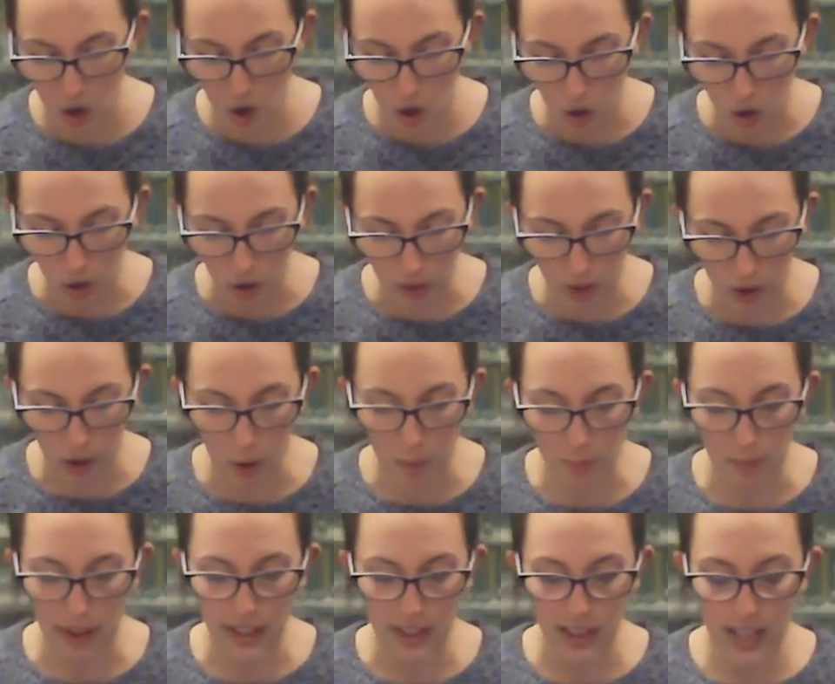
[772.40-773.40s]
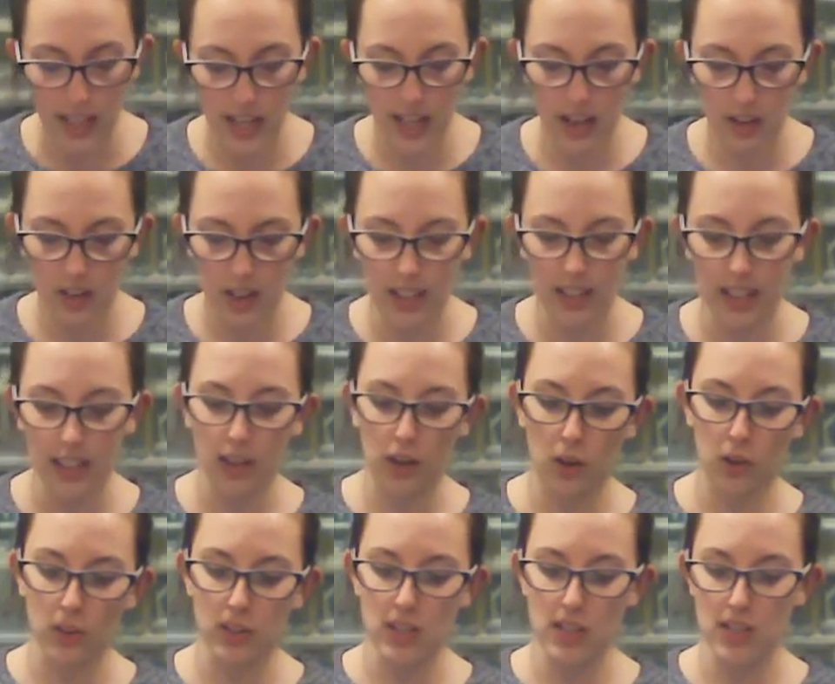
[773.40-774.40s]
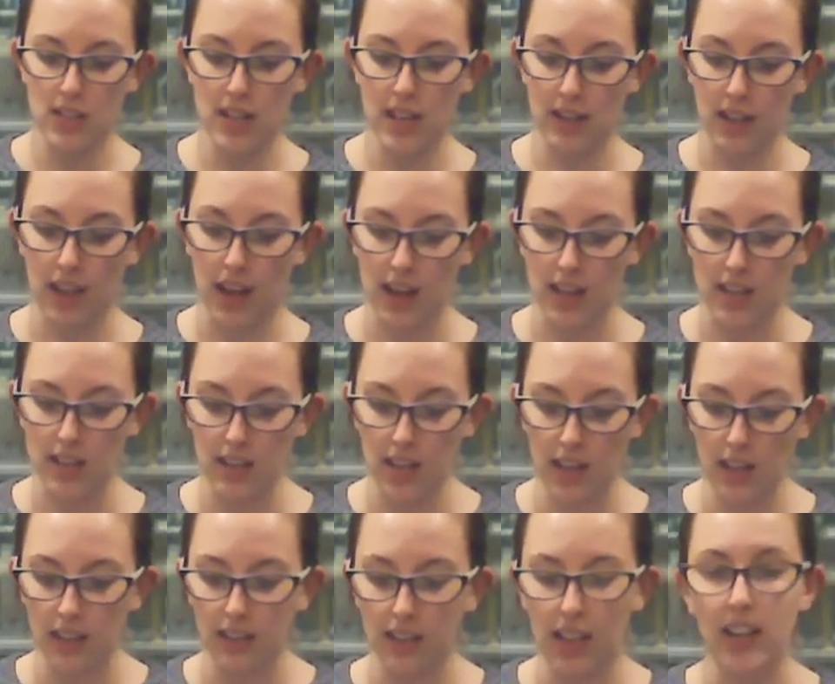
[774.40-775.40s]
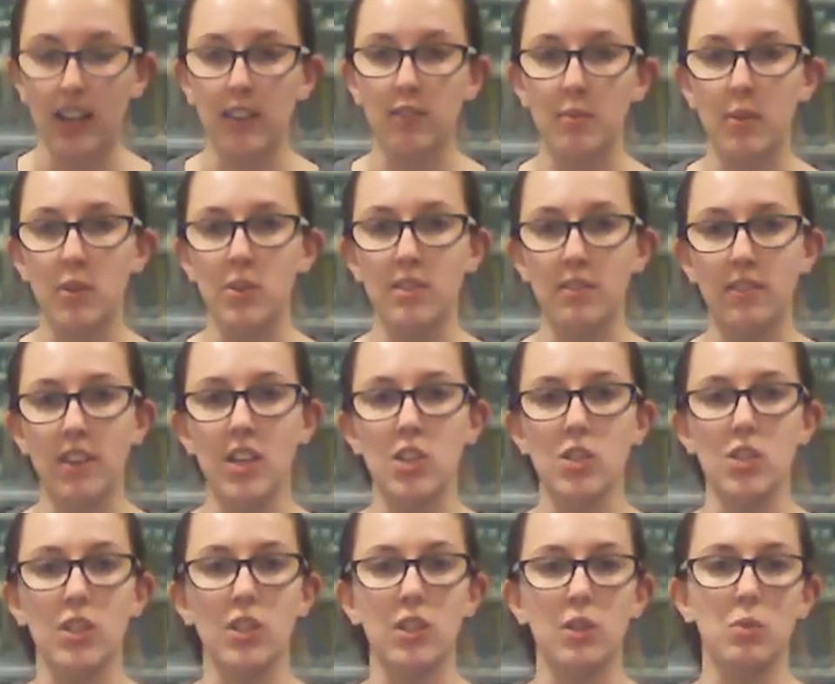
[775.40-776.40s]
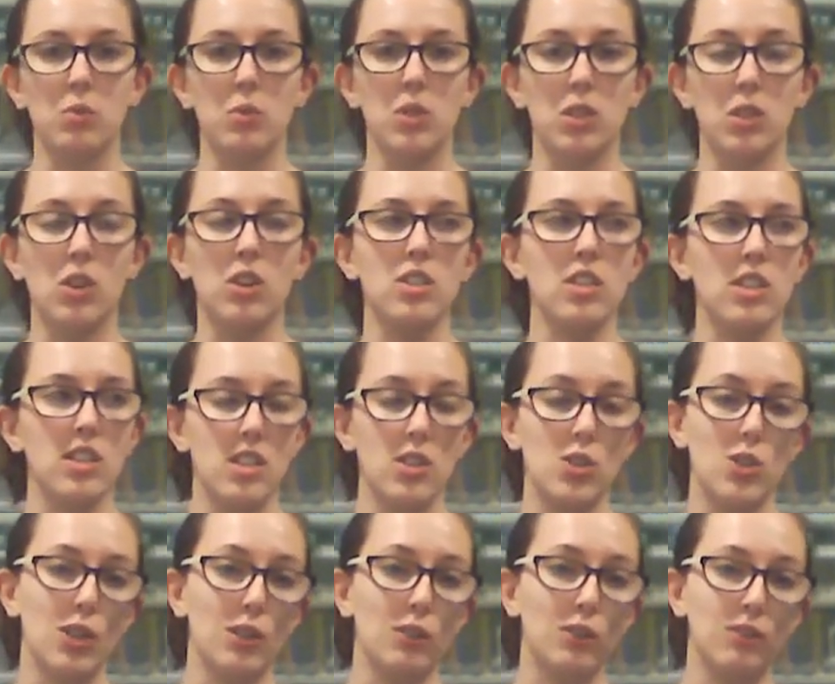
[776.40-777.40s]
although by laying out clear goals and deadlines, lack of motivation was not an issue.